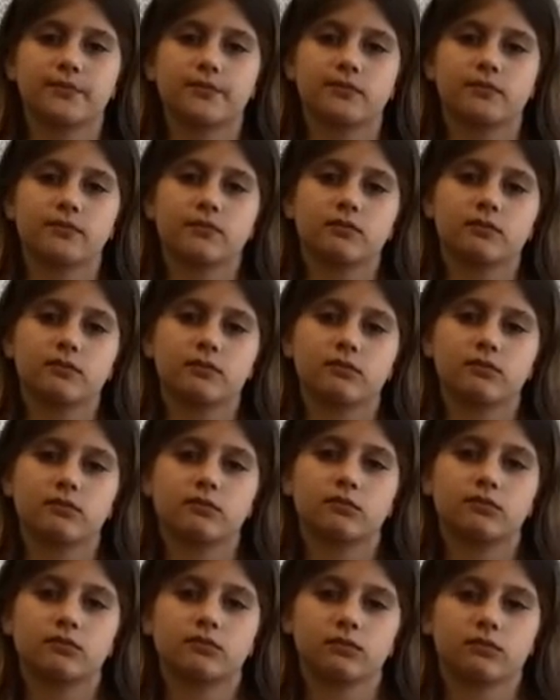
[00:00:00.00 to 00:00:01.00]

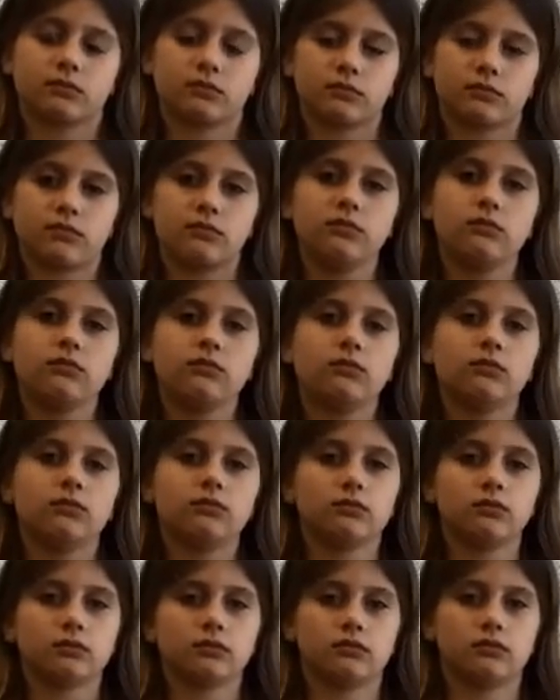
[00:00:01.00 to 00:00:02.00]

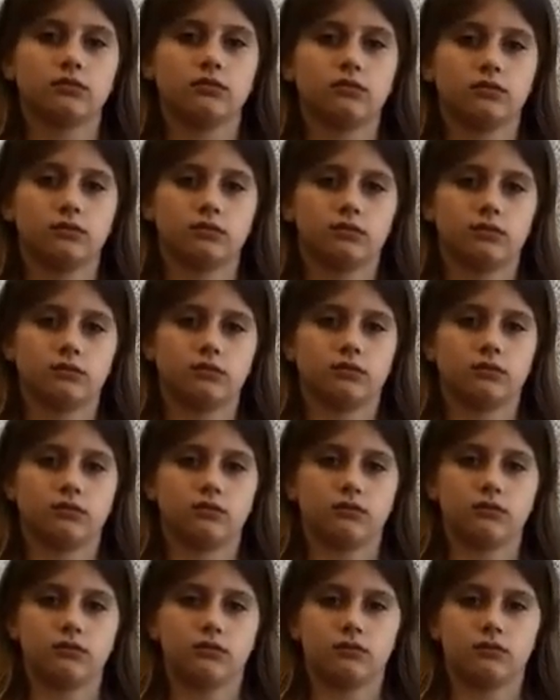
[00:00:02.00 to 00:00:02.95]
Nobody speaks.